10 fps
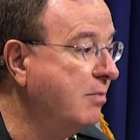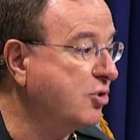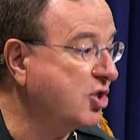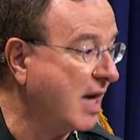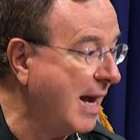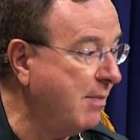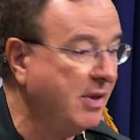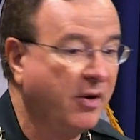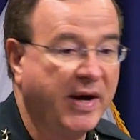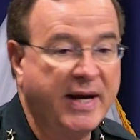slamming
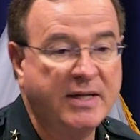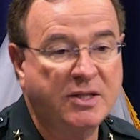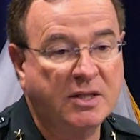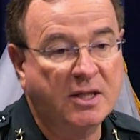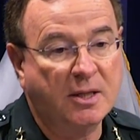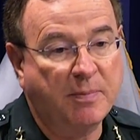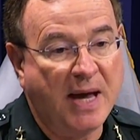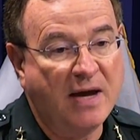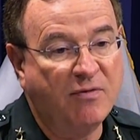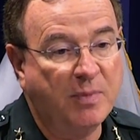their heads into the
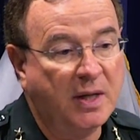pavement